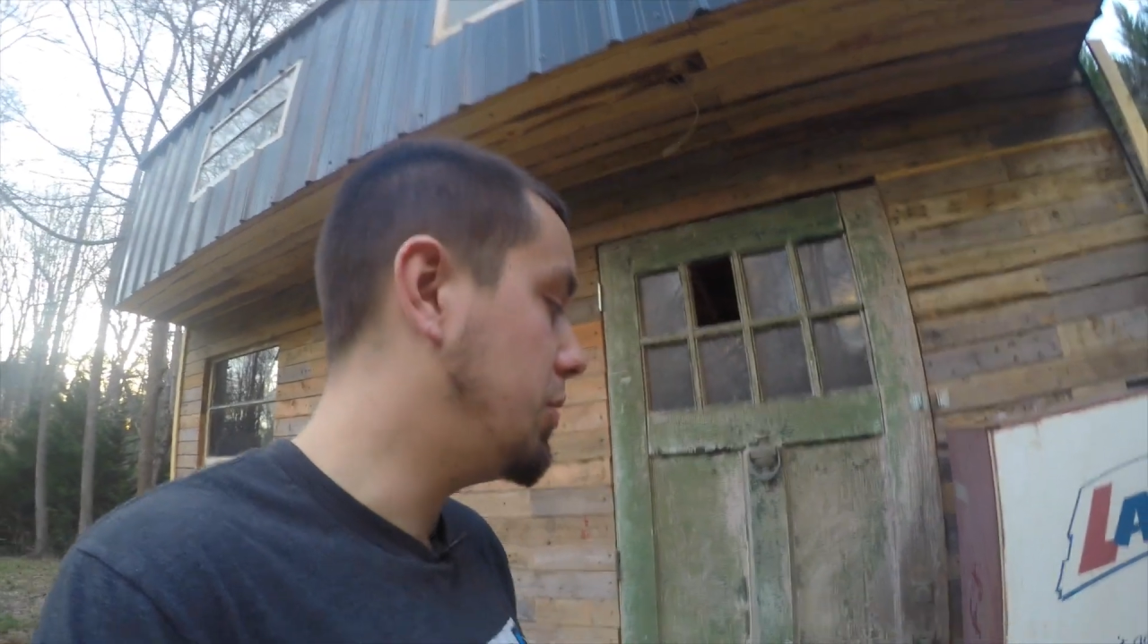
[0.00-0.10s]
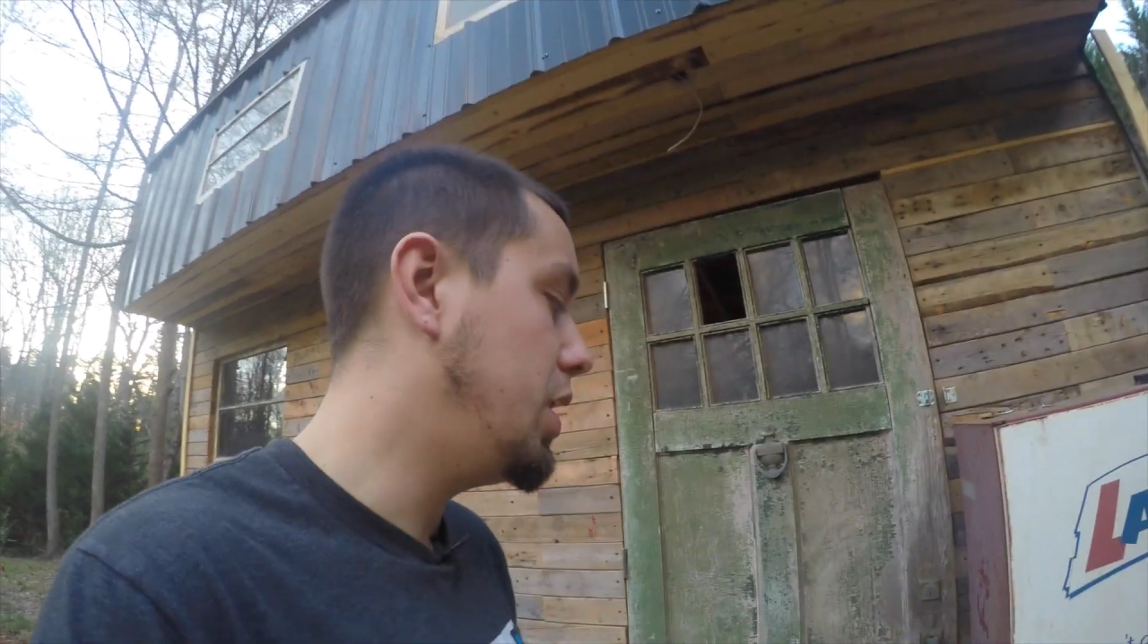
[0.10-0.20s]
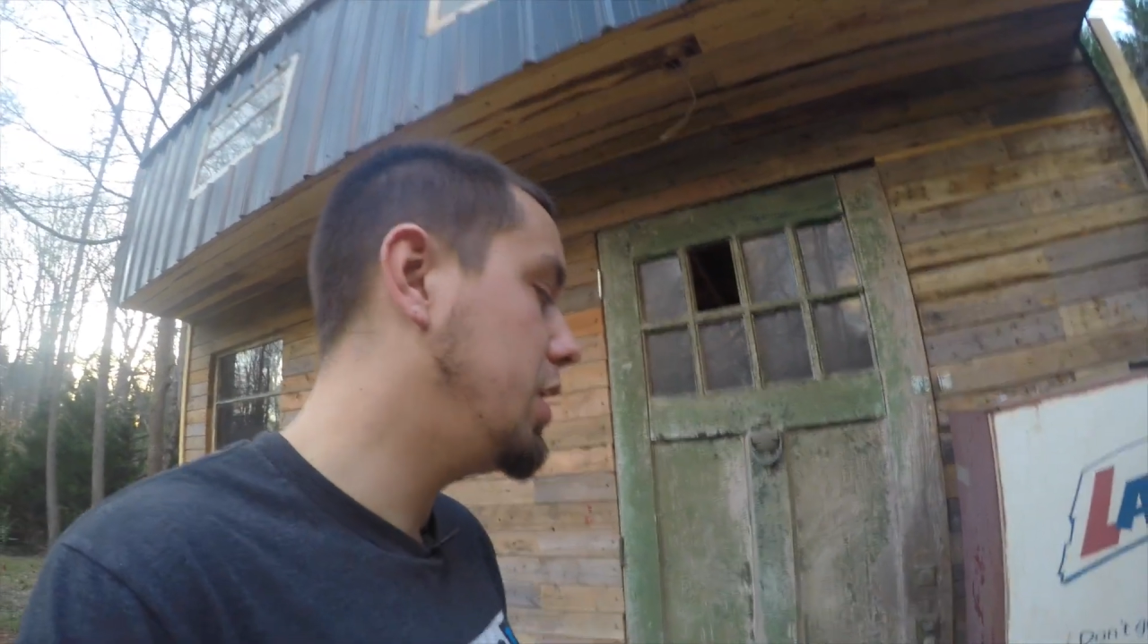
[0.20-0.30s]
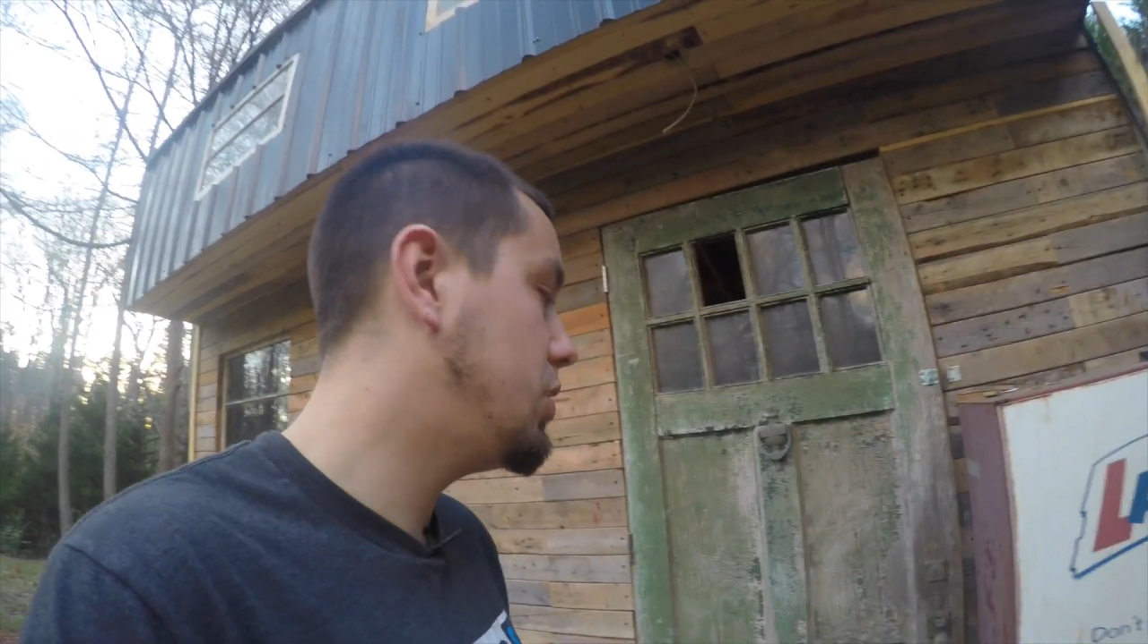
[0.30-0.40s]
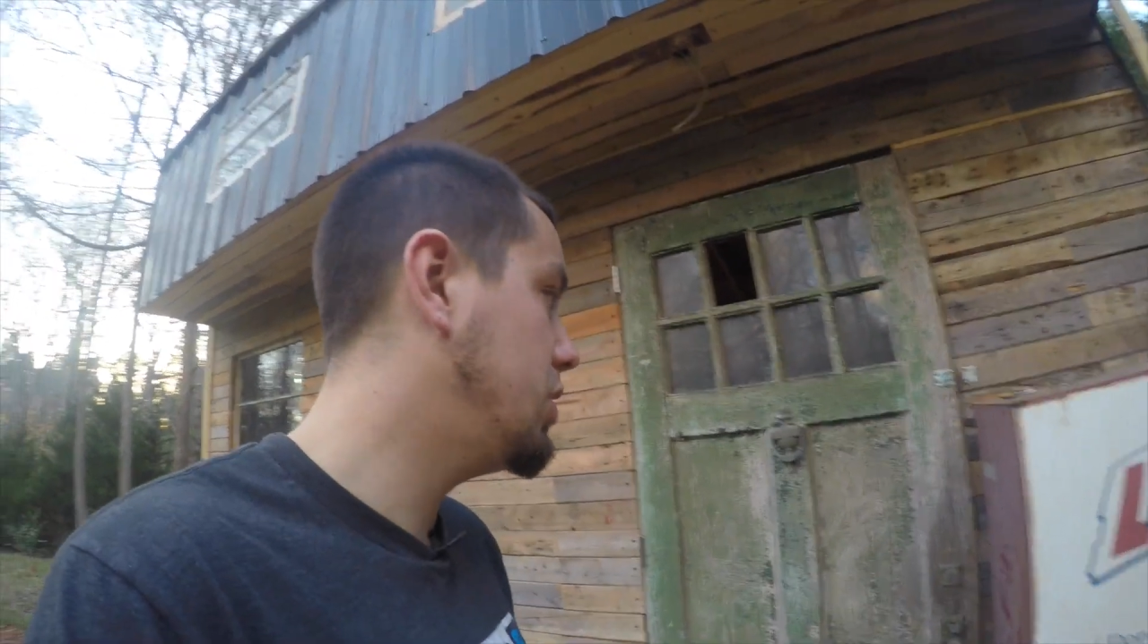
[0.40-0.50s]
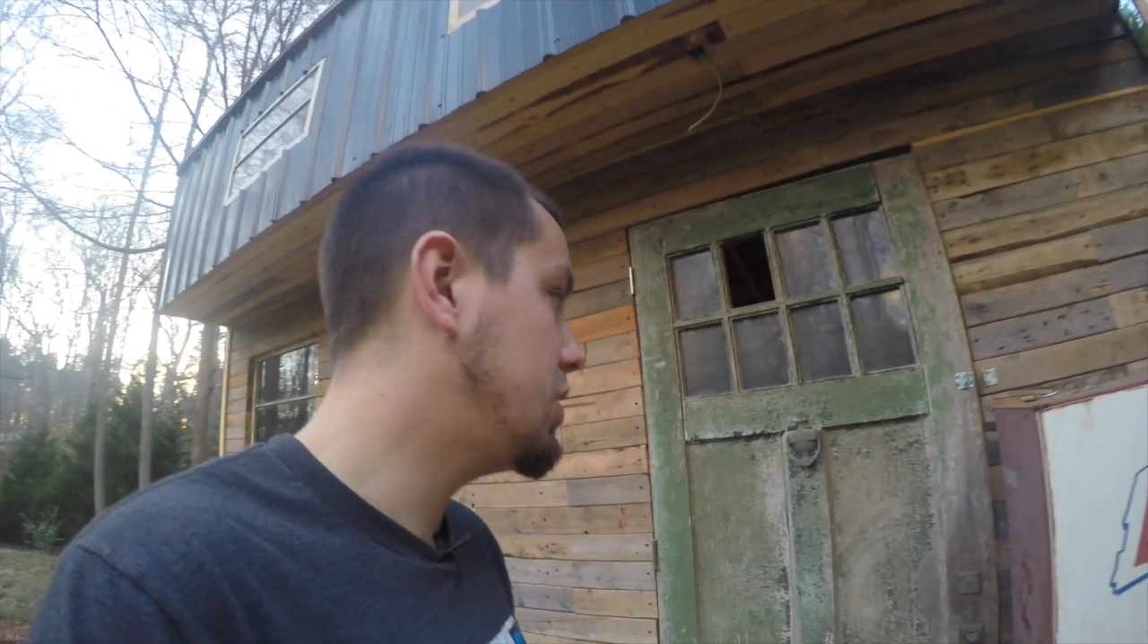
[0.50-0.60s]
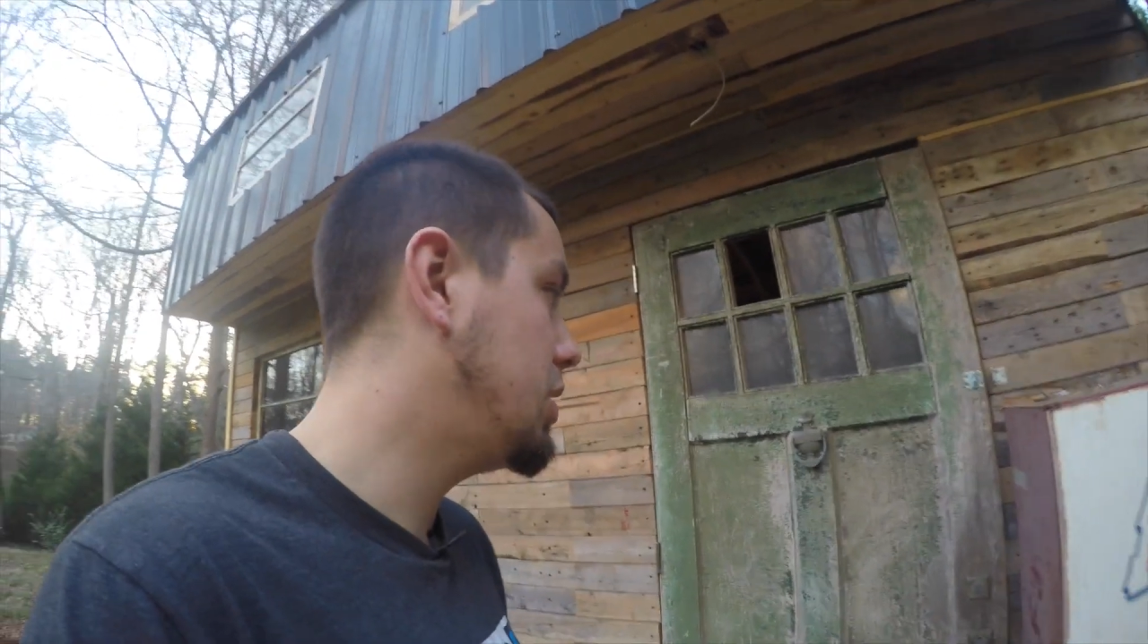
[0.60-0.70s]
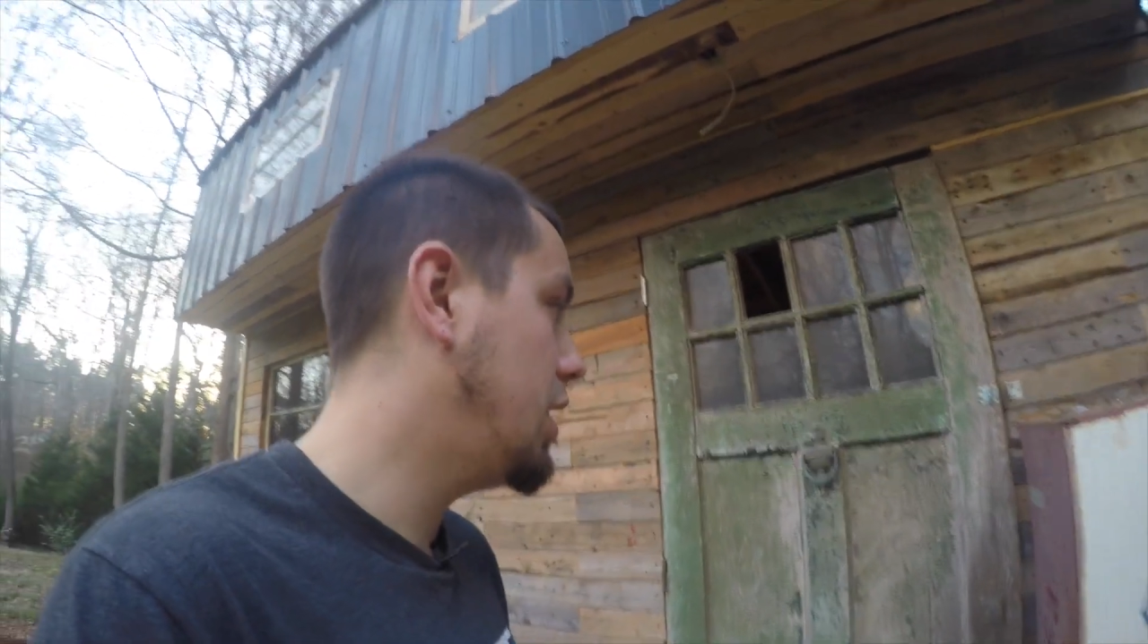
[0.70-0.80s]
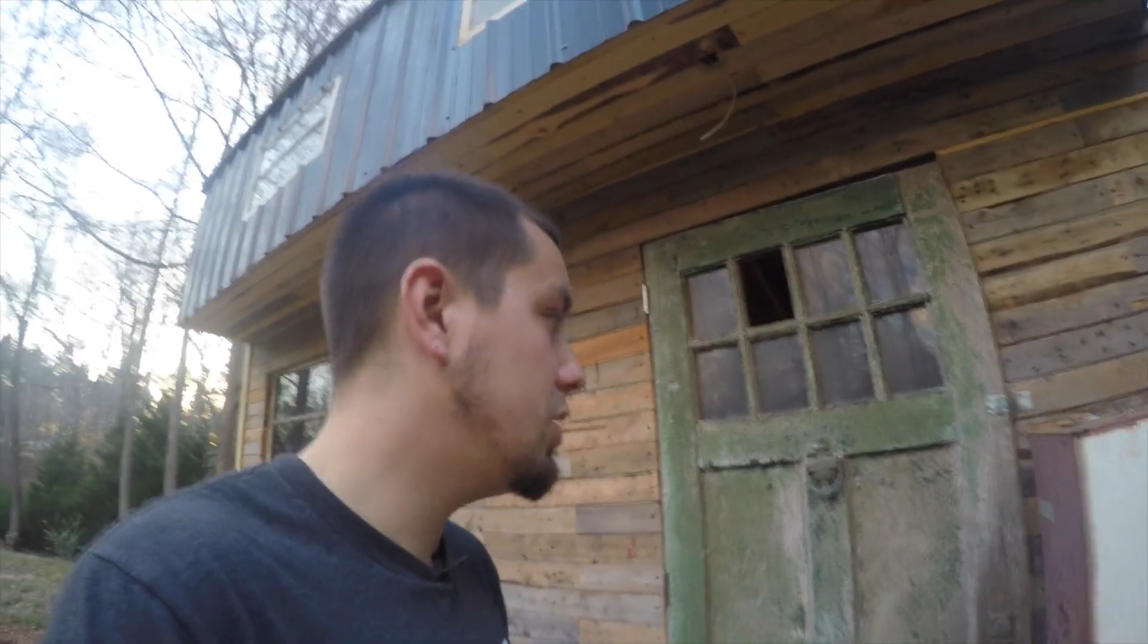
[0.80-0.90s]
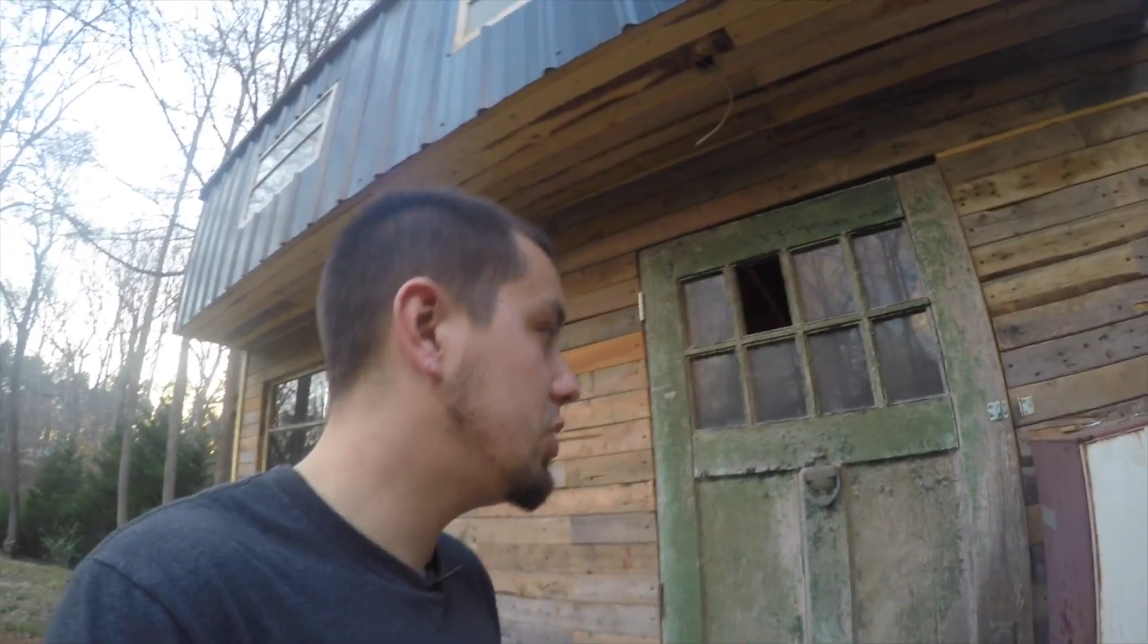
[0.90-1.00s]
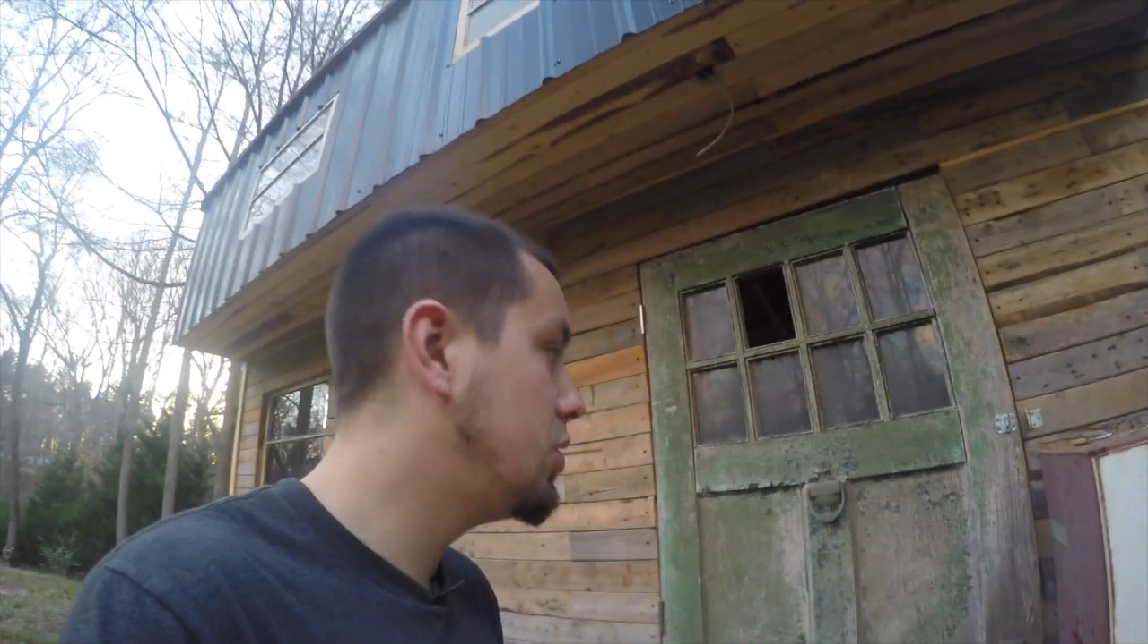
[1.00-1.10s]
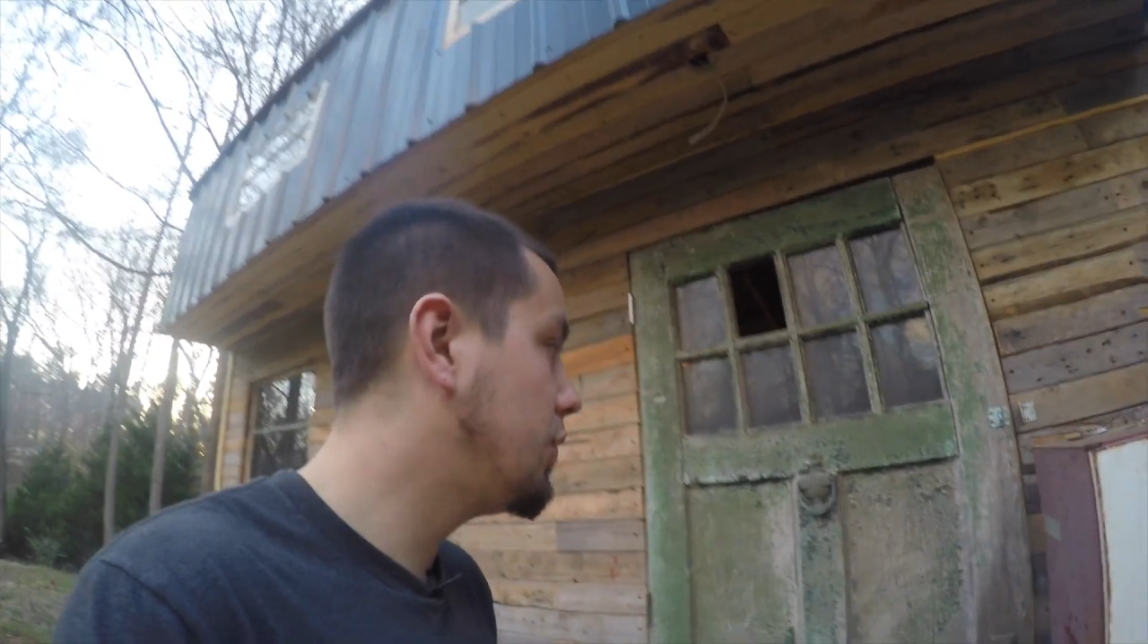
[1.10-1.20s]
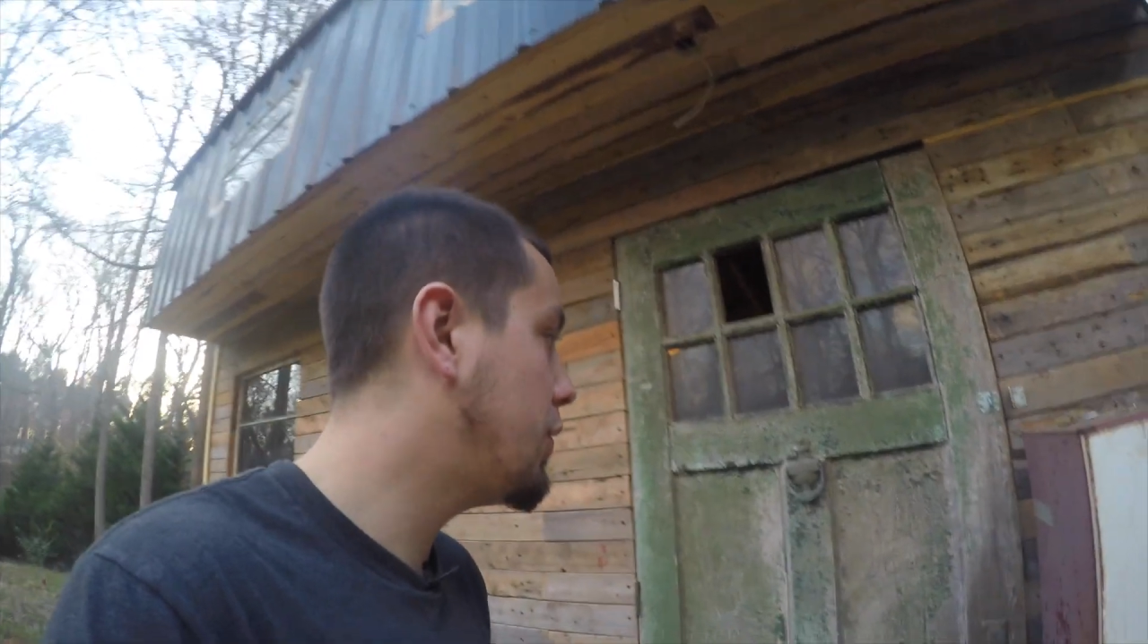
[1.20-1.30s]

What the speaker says: but it's too